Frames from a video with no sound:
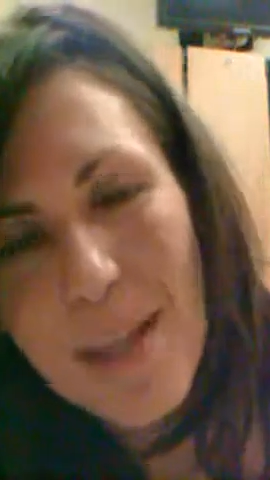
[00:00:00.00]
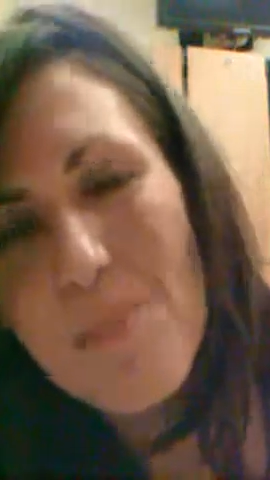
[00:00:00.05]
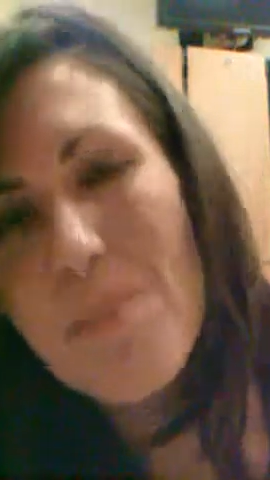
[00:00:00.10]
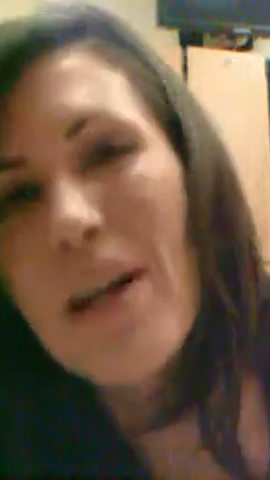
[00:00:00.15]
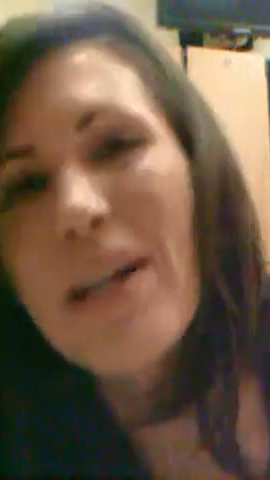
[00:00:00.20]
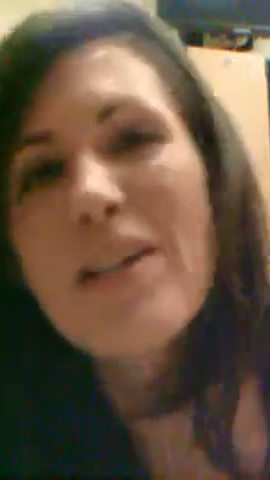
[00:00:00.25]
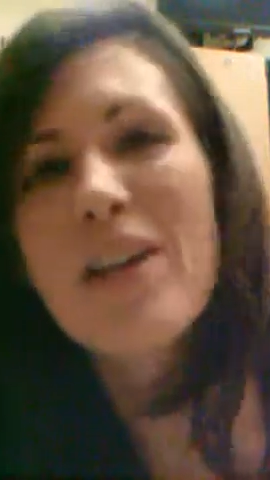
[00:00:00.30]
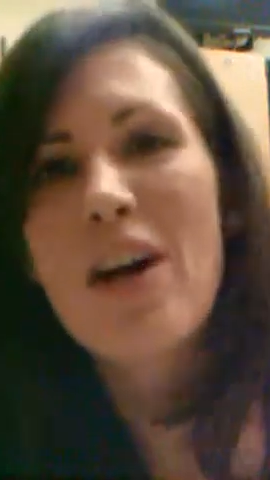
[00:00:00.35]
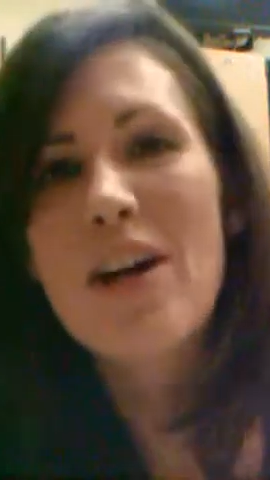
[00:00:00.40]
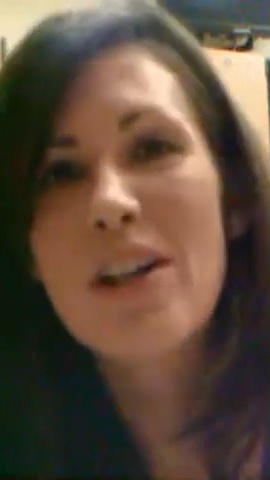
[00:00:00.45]

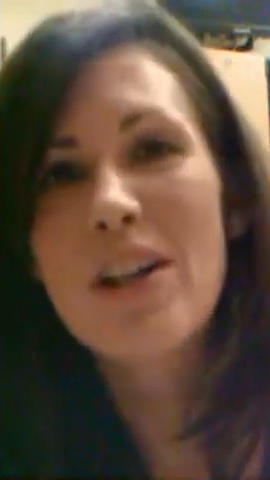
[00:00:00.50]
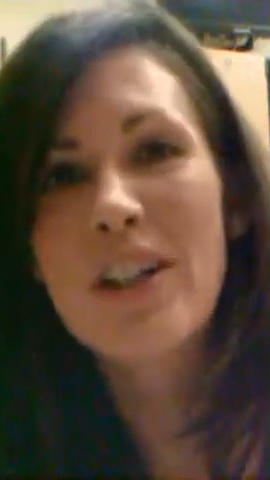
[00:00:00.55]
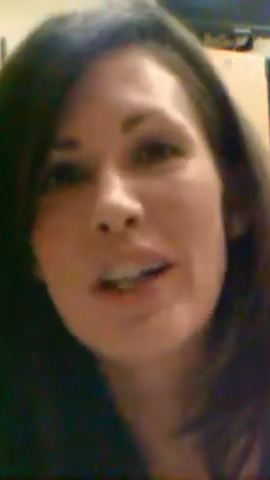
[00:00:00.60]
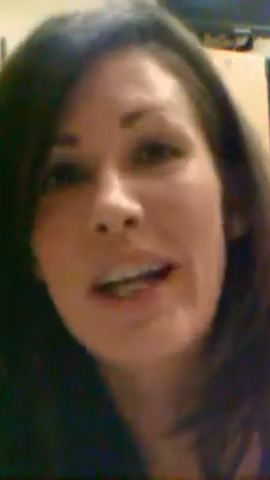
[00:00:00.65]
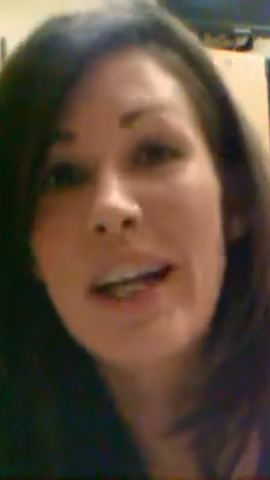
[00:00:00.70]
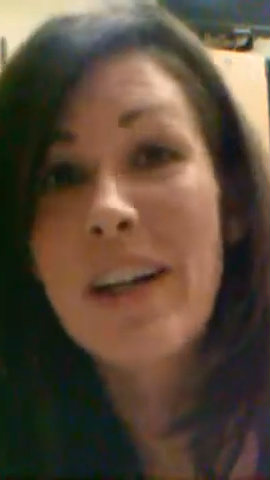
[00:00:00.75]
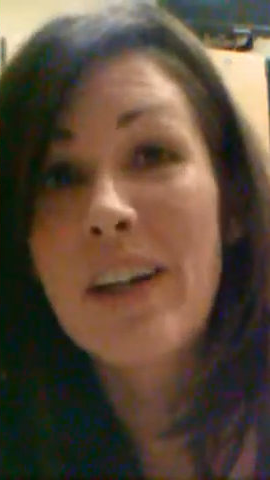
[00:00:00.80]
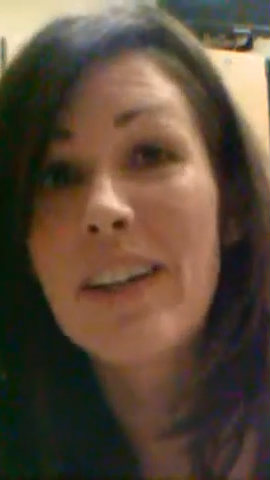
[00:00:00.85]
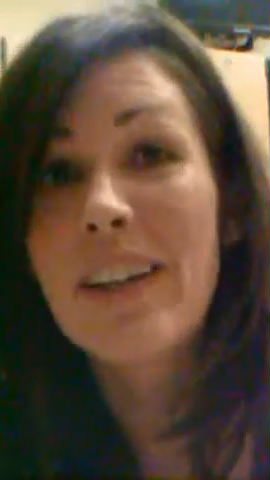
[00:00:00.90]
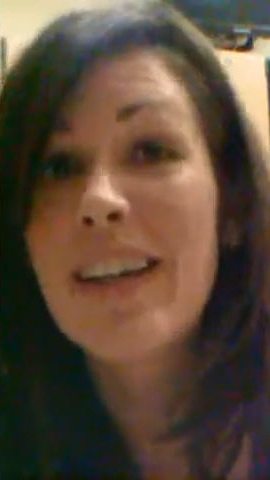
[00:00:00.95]
My daughter,
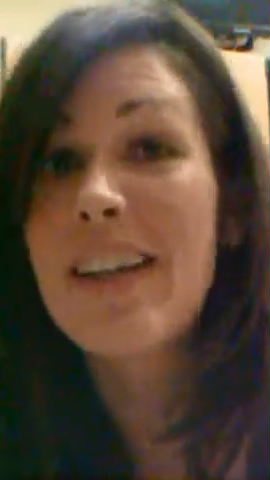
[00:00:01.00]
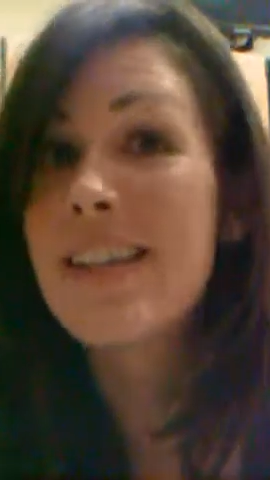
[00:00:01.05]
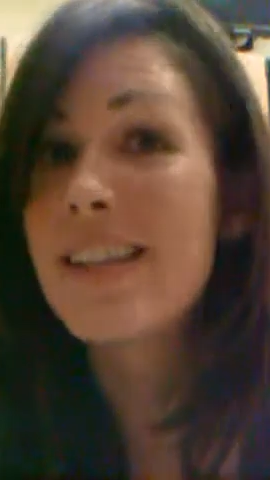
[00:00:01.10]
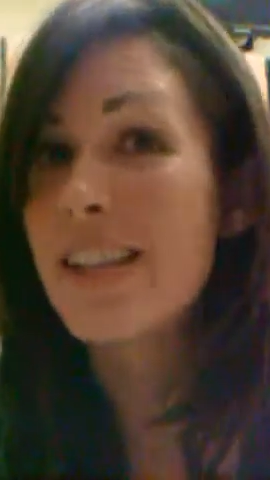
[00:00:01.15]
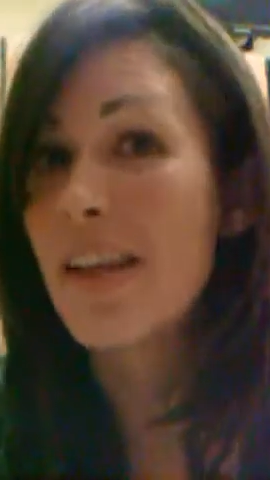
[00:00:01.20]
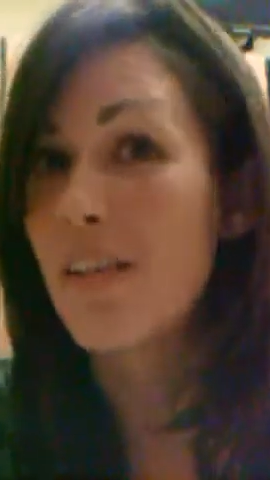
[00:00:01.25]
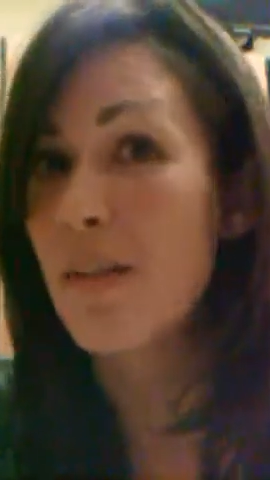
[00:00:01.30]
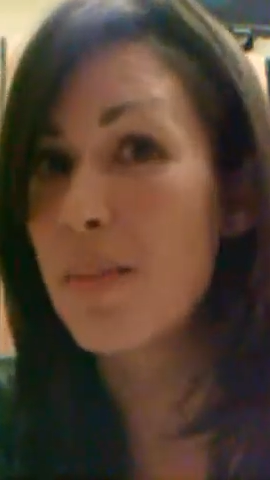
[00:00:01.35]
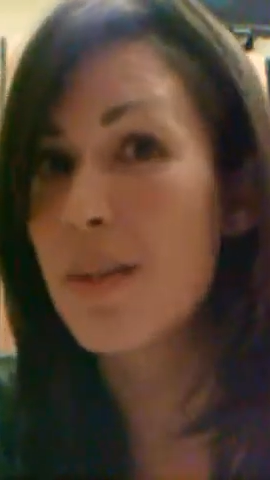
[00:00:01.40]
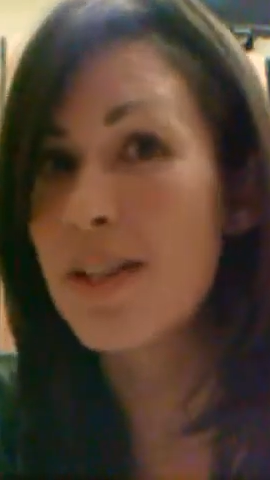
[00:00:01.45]
Erilyn, is
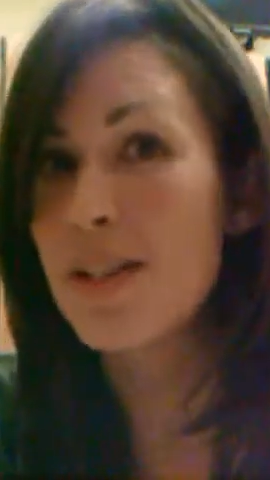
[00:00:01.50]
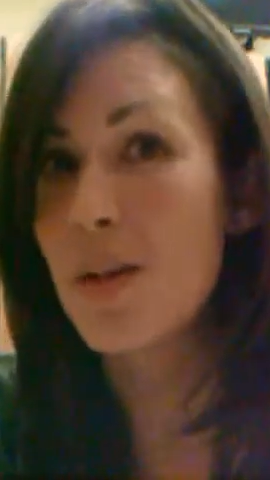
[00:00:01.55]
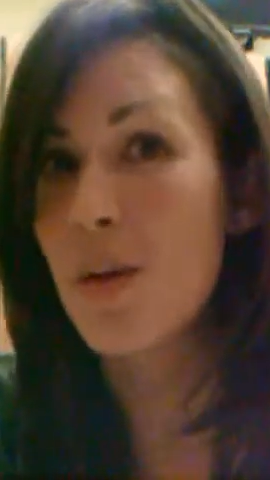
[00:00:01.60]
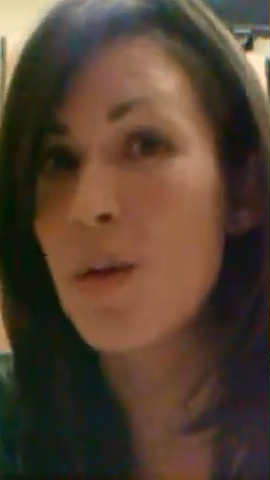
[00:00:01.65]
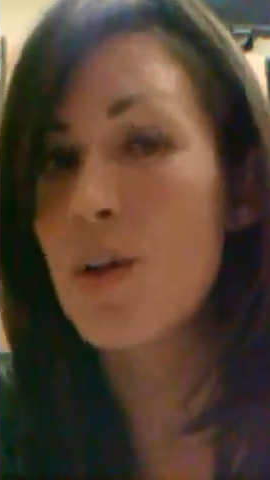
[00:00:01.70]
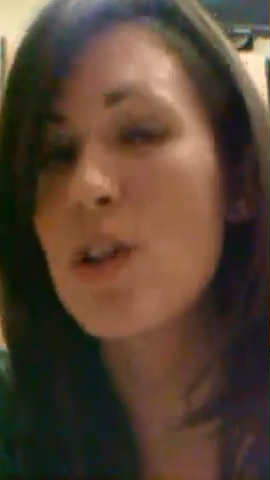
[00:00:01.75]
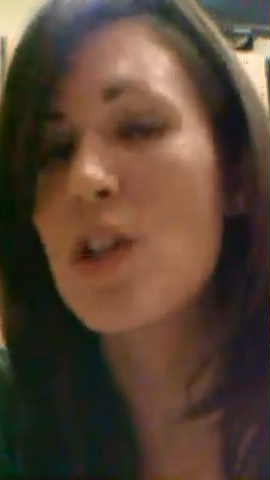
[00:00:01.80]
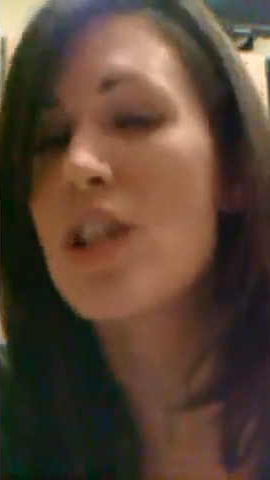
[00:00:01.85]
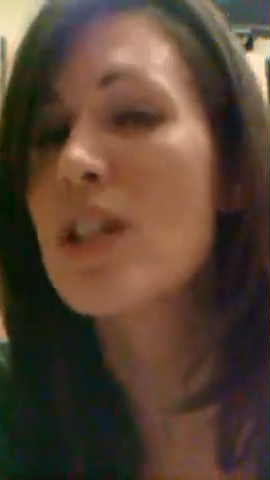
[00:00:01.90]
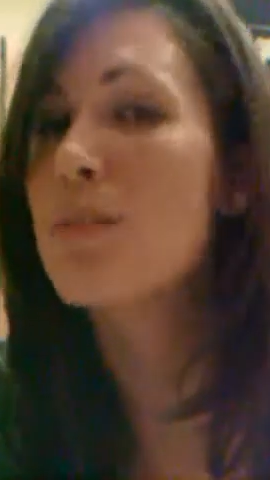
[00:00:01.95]
seven months
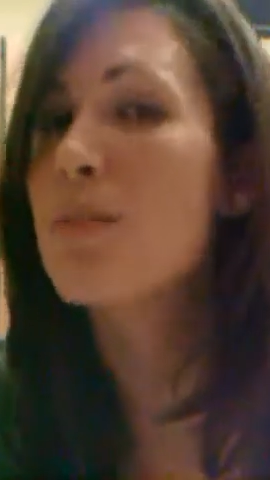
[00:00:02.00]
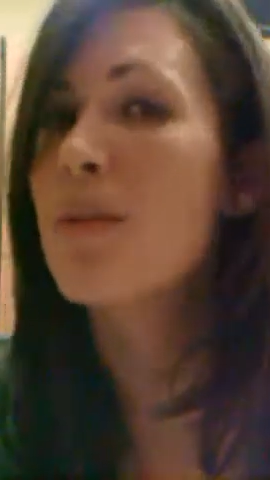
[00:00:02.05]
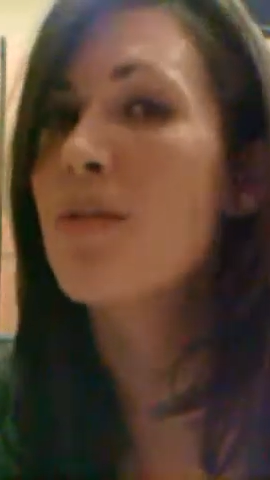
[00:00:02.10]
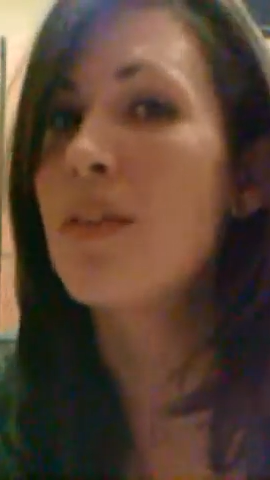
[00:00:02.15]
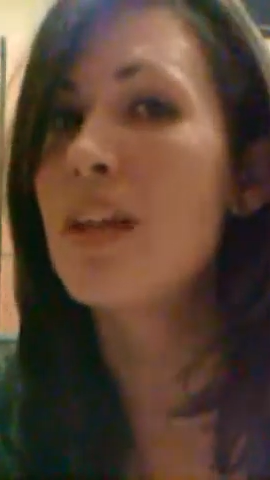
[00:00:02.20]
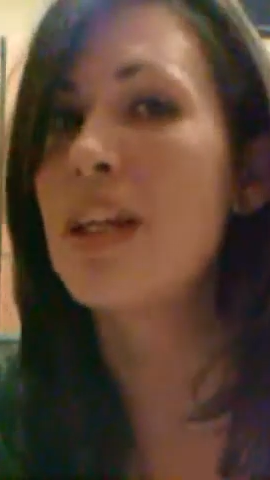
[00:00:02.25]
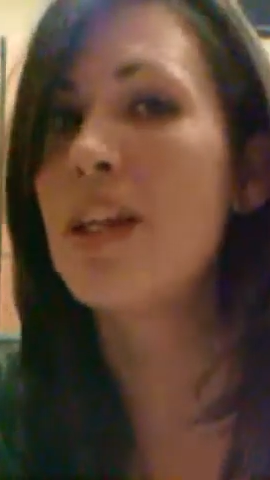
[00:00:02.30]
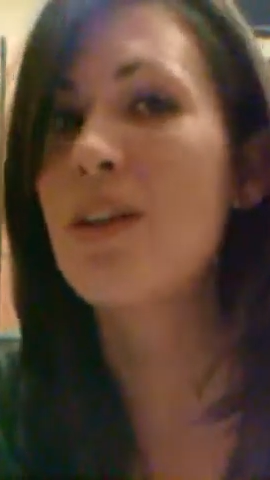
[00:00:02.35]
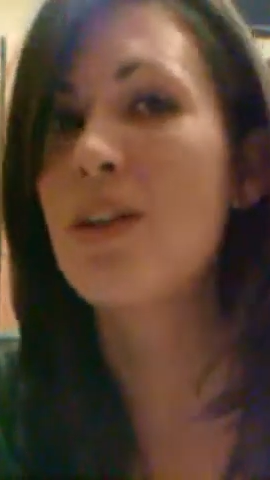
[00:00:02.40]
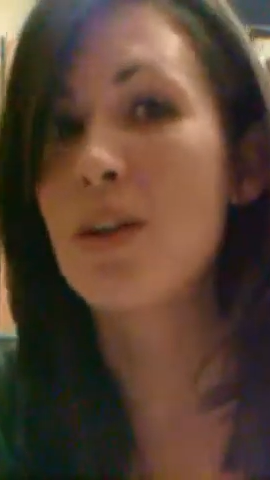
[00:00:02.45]
old, and she's been
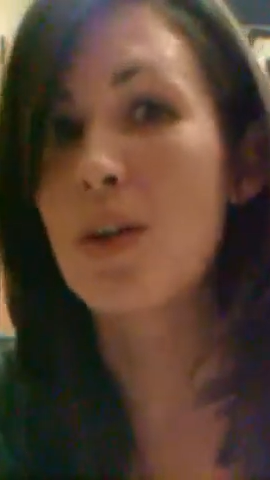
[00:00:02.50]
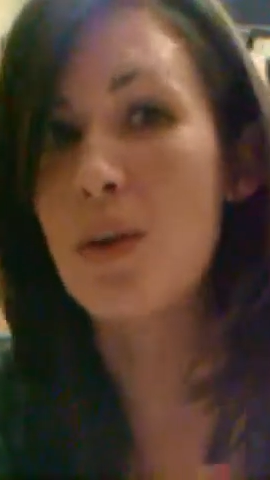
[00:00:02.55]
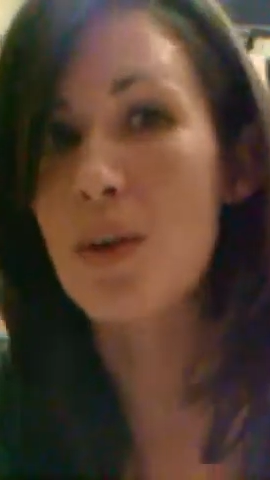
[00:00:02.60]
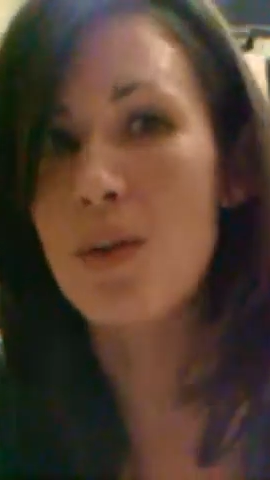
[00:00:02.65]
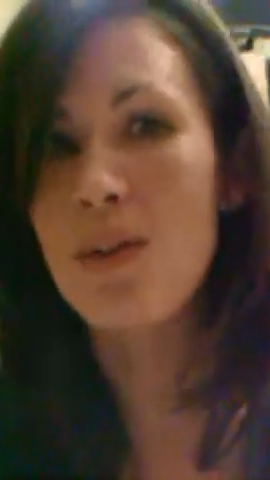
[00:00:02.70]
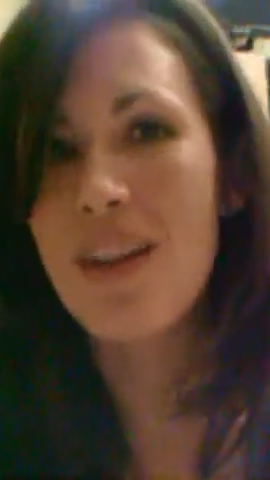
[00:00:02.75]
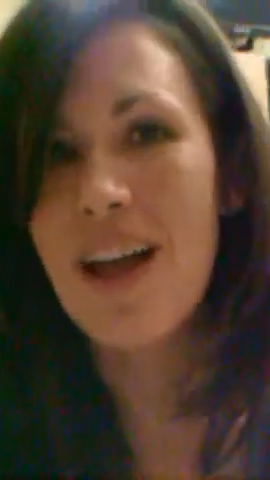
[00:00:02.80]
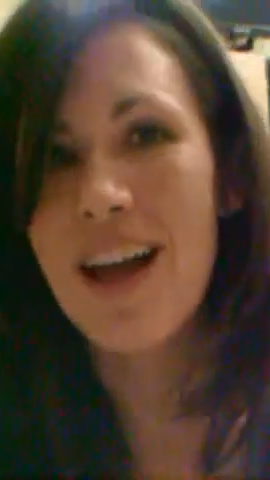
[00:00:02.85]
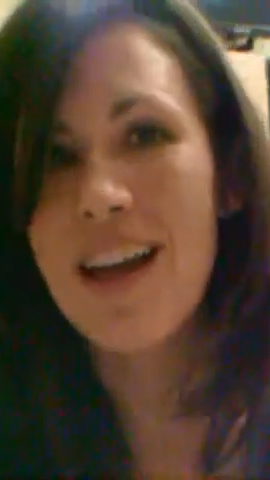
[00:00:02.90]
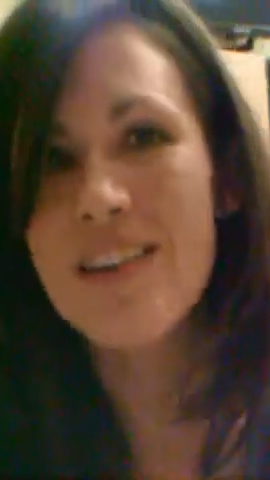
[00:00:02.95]
vegan her
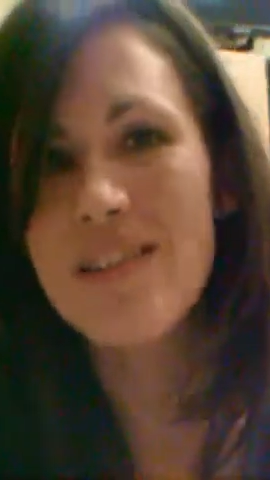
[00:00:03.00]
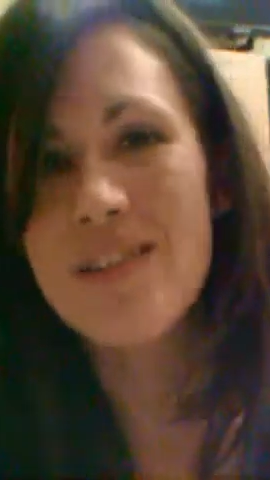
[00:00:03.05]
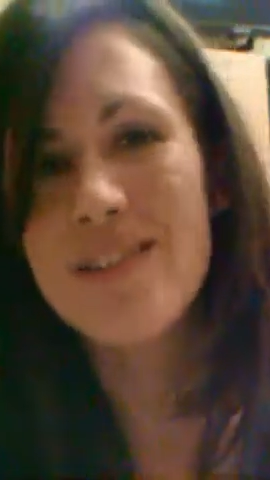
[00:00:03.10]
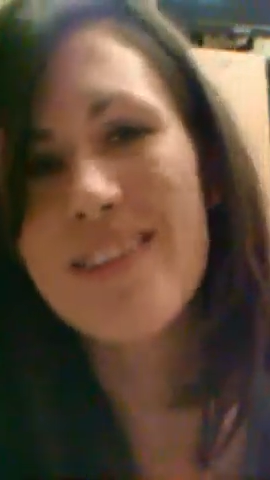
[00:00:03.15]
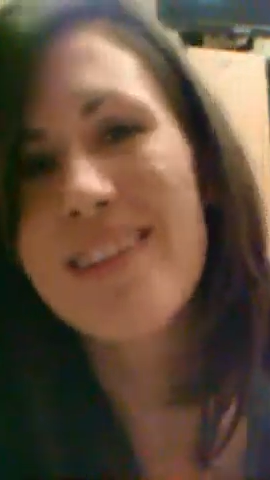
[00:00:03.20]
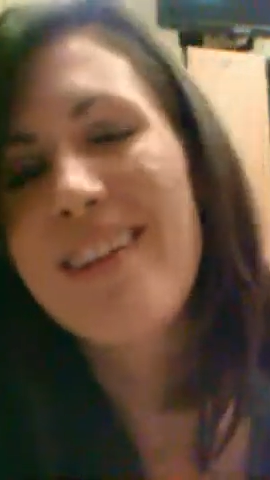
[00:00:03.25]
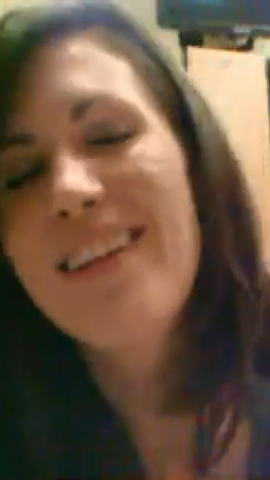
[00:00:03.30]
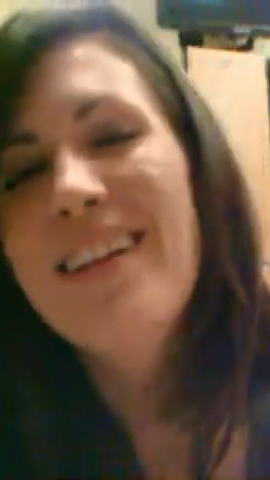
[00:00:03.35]
whole life.